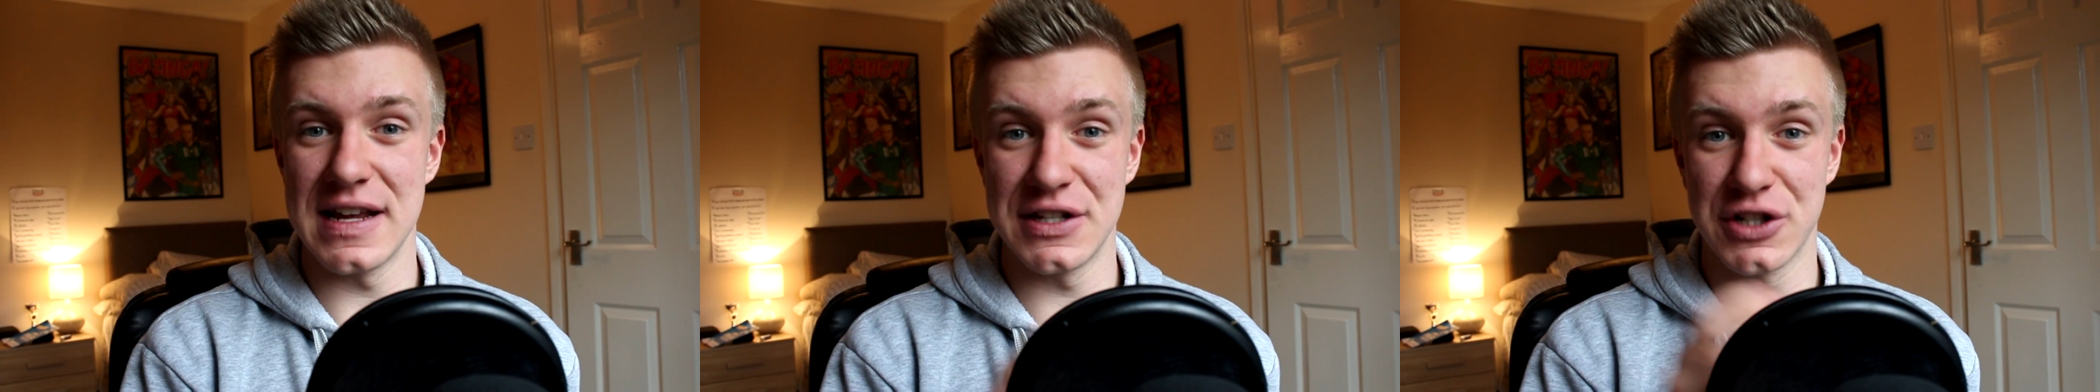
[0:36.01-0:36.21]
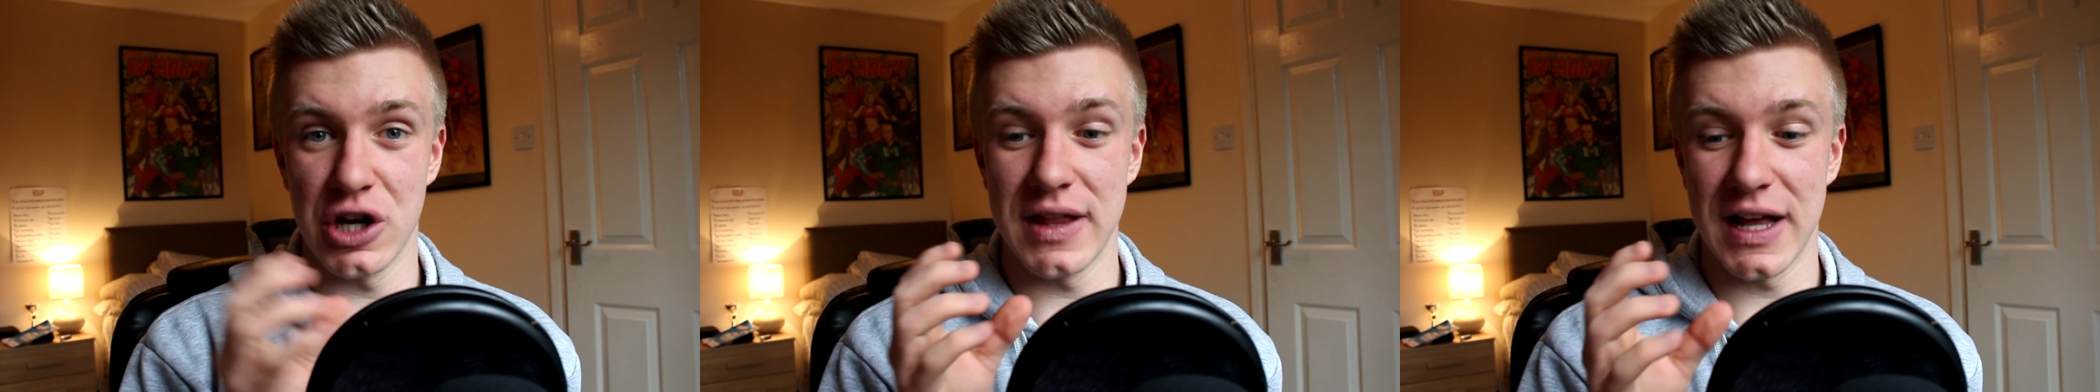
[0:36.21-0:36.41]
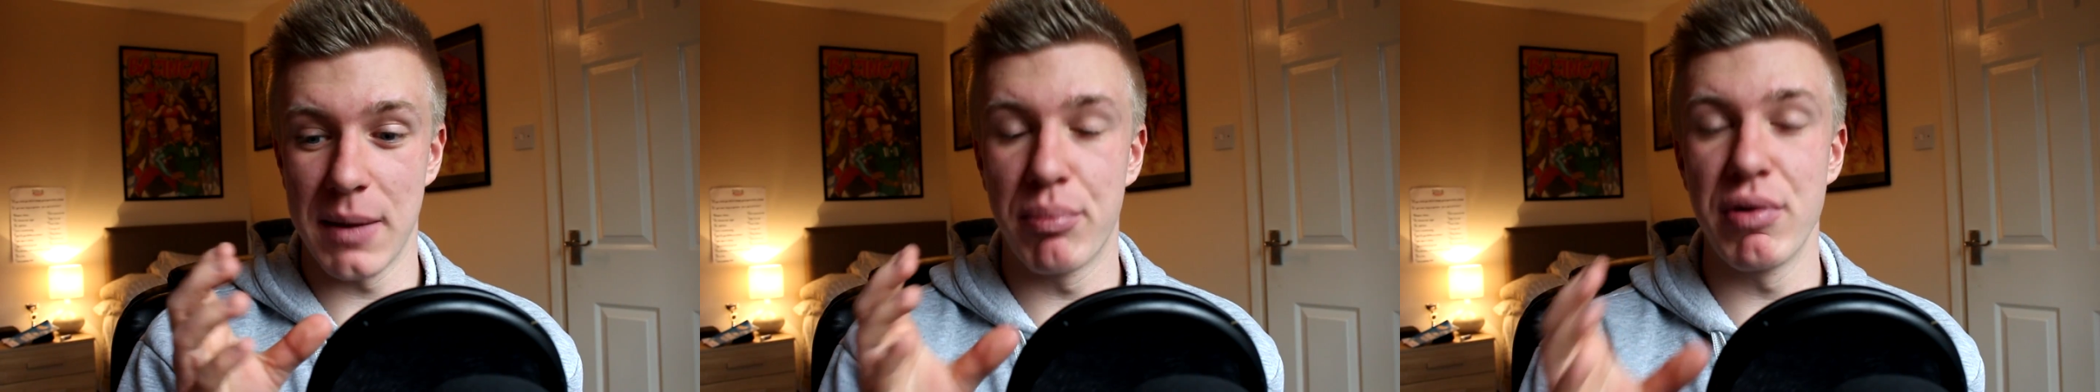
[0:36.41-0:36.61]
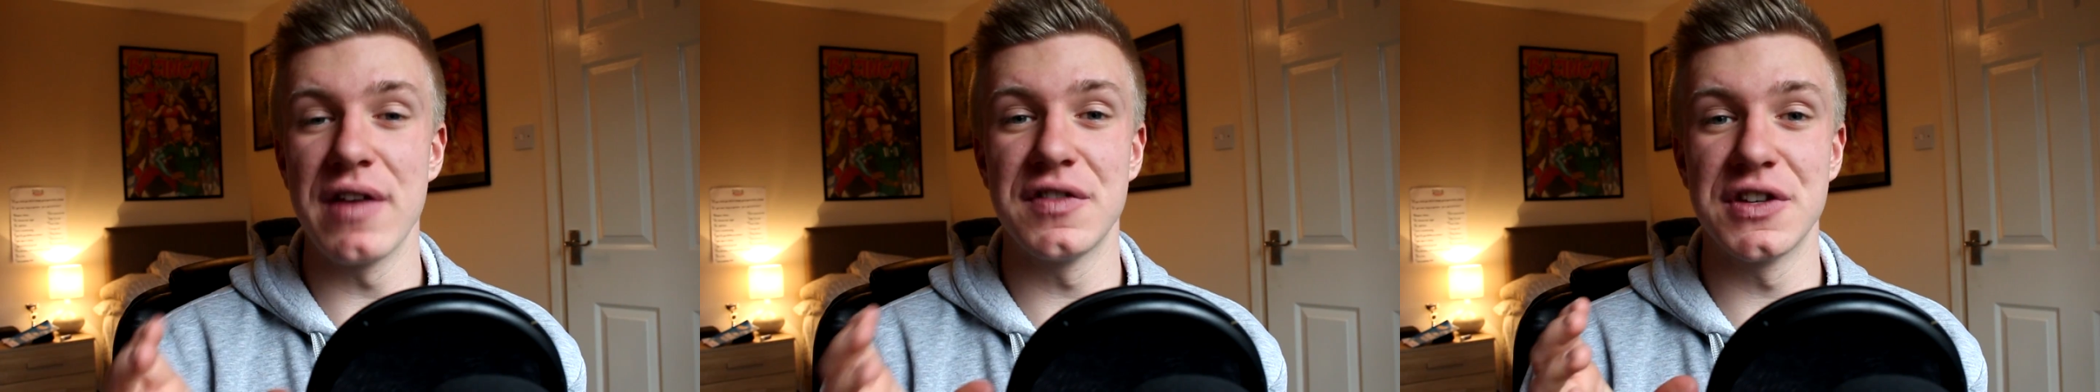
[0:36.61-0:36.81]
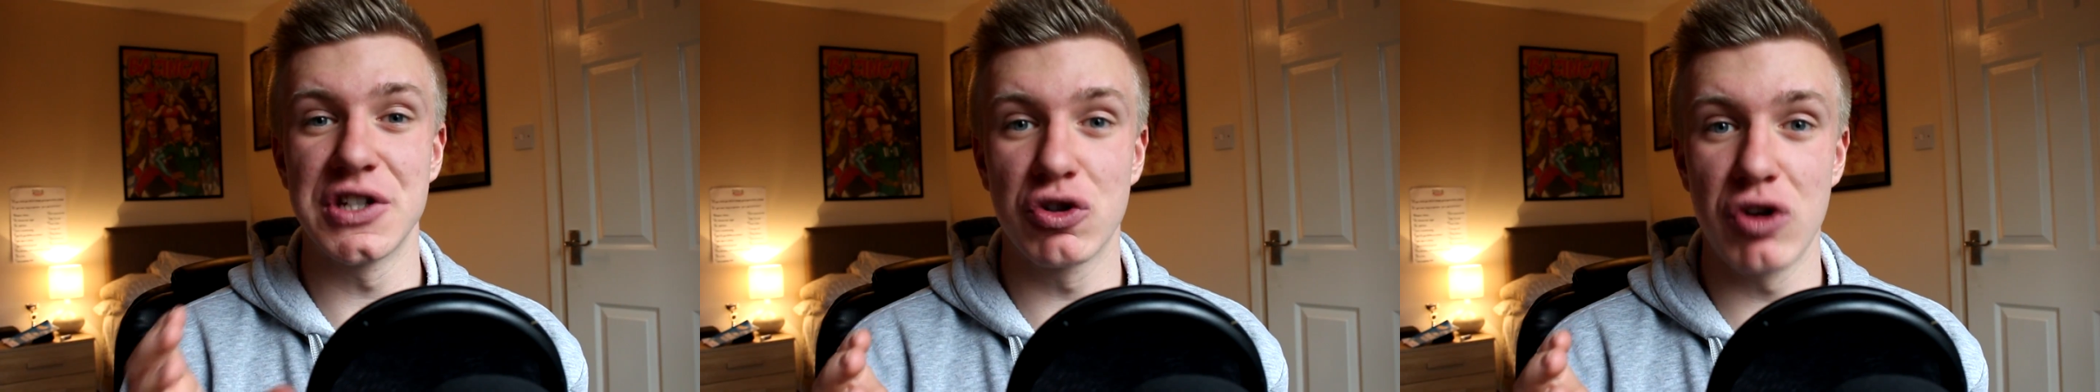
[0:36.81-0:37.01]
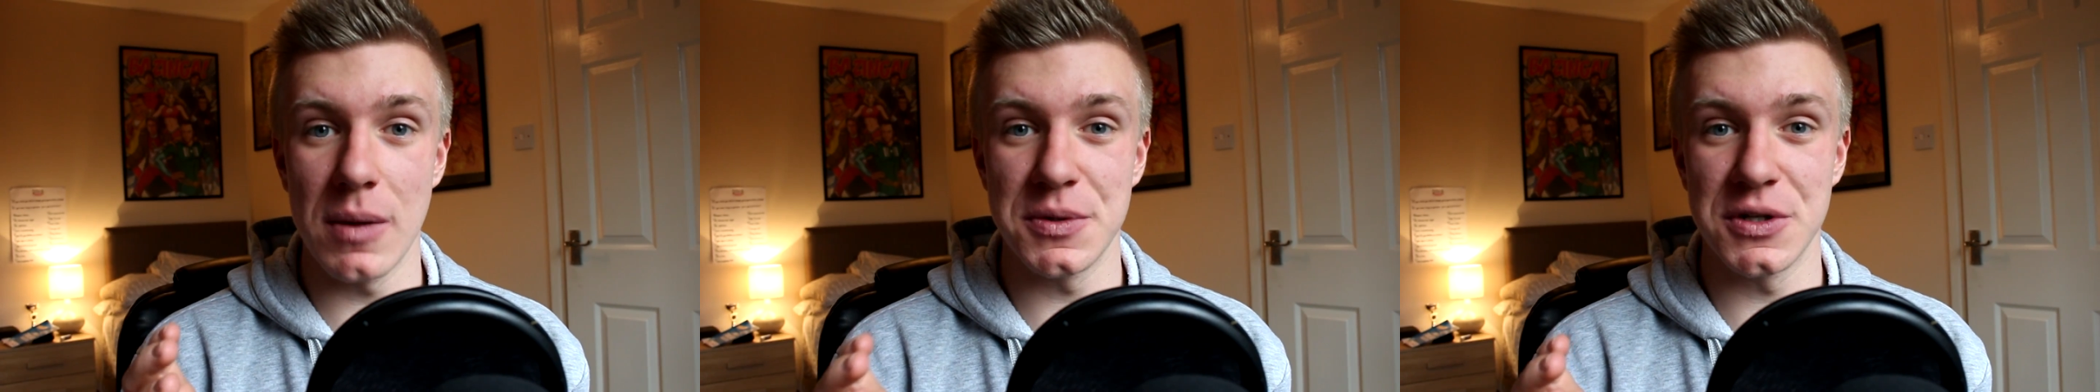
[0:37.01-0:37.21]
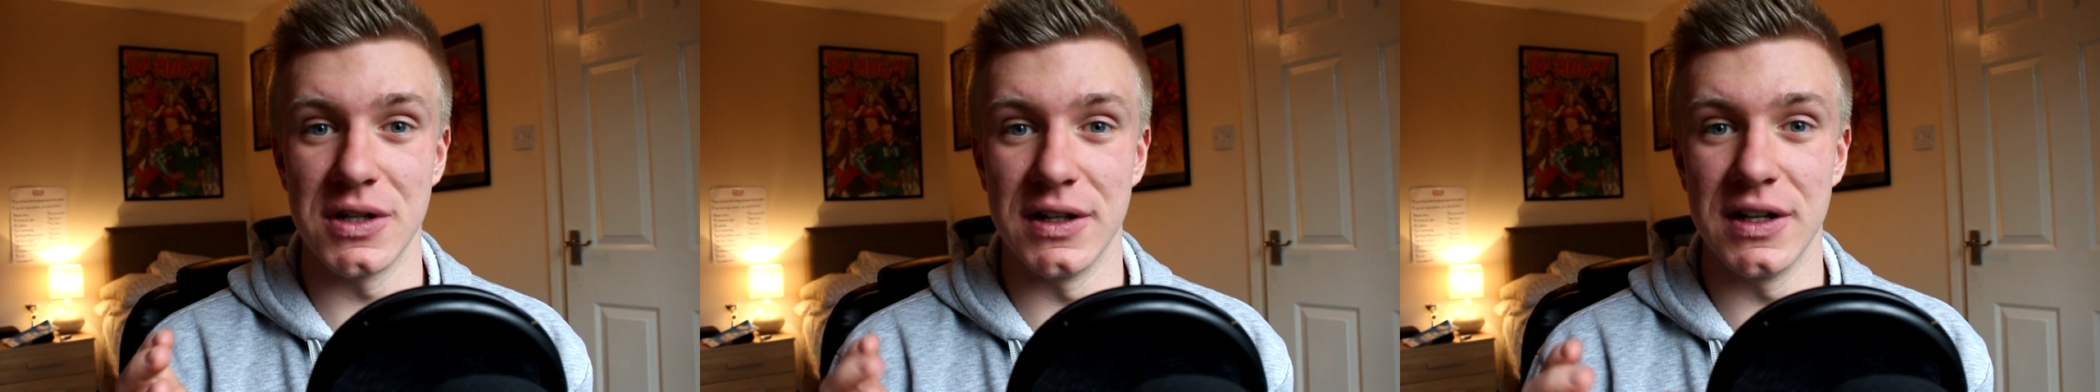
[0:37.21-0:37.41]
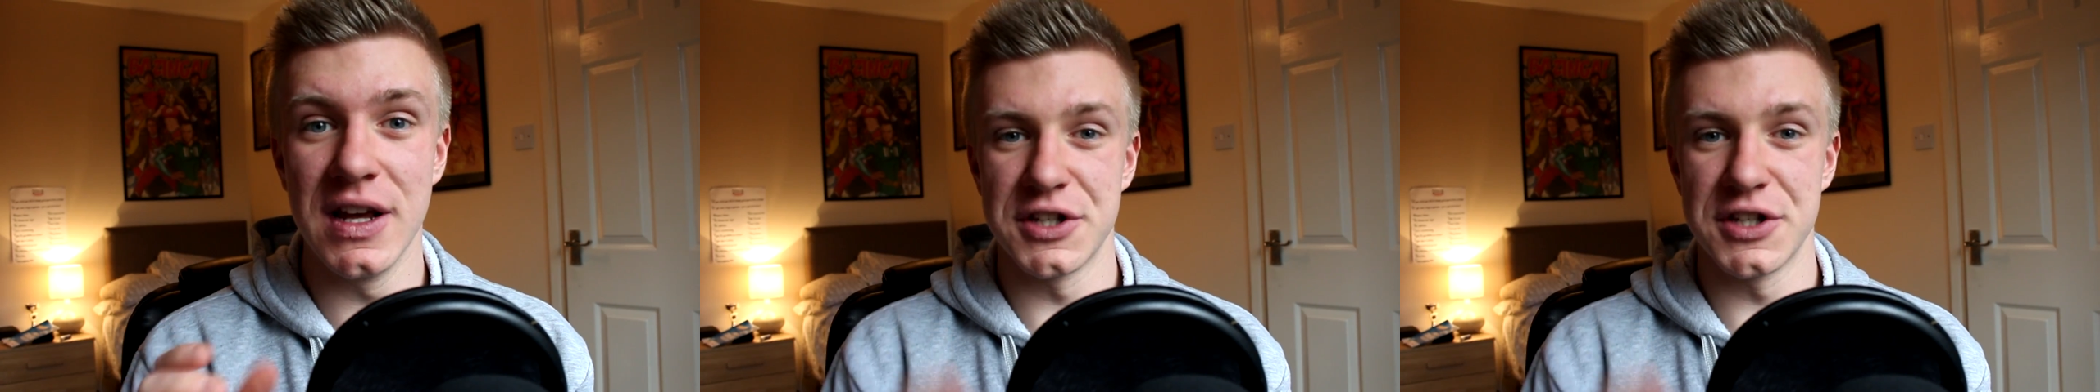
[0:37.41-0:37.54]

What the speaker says: it's got like a brief description,